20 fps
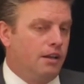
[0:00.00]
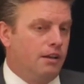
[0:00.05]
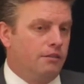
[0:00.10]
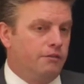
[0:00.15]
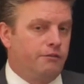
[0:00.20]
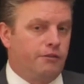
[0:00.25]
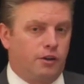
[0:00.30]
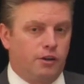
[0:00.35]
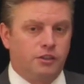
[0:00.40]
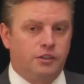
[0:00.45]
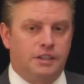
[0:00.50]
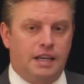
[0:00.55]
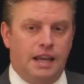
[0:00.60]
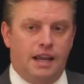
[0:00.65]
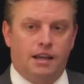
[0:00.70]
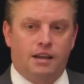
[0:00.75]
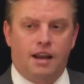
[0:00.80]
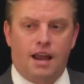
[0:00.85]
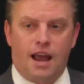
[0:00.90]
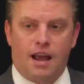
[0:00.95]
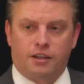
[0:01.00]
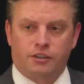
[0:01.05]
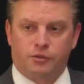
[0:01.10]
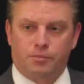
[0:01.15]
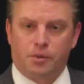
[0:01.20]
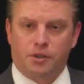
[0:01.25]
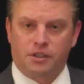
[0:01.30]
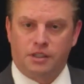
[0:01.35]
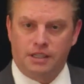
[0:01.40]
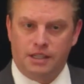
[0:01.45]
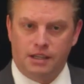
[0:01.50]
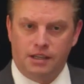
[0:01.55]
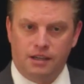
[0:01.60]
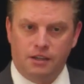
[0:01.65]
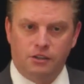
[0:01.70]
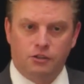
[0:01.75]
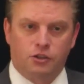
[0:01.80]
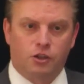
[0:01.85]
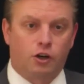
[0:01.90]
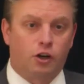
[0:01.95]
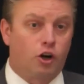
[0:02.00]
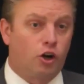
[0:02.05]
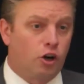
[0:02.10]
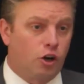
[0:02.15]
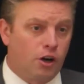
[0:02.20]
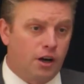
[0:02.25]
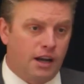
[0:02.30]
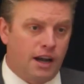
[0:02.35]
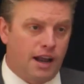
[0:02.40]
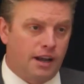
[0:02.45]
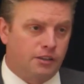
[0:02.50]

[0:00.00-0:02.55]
firsthand expertise or current